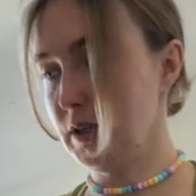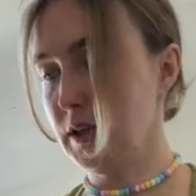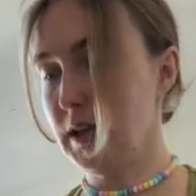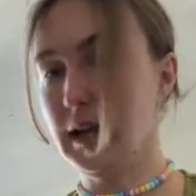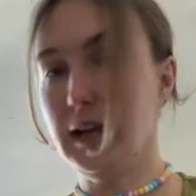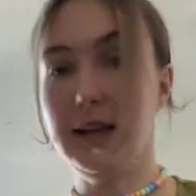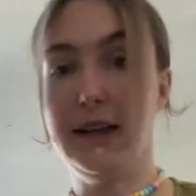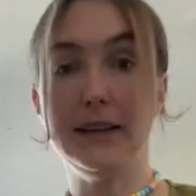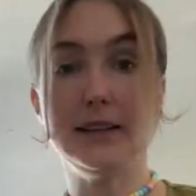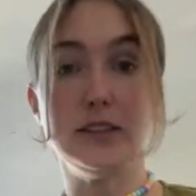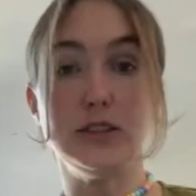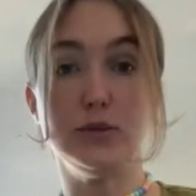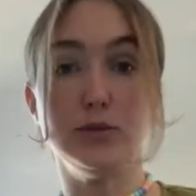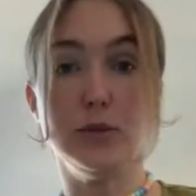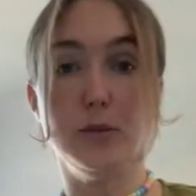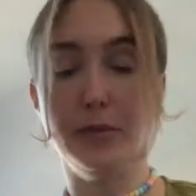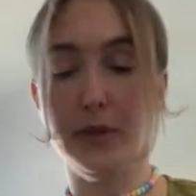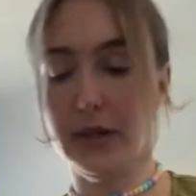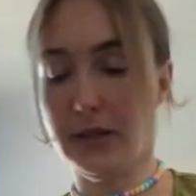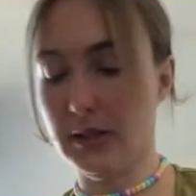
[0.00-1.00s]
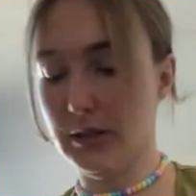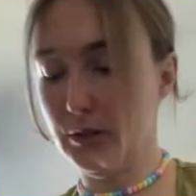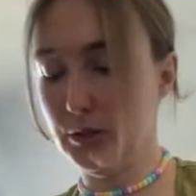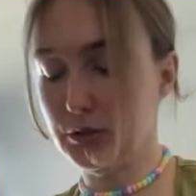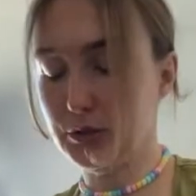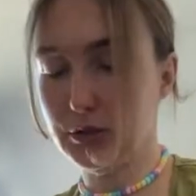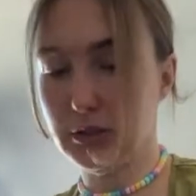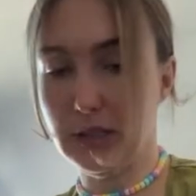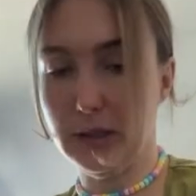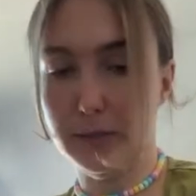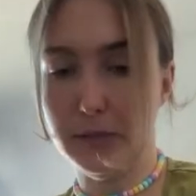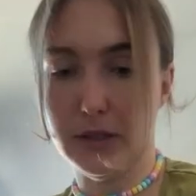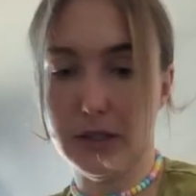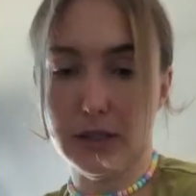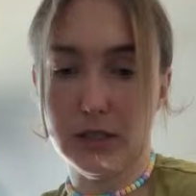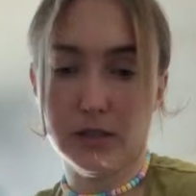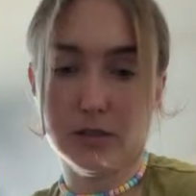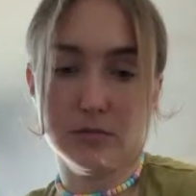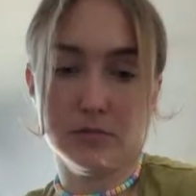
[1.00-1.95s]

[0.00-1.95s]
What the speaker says: I like this one better usually, but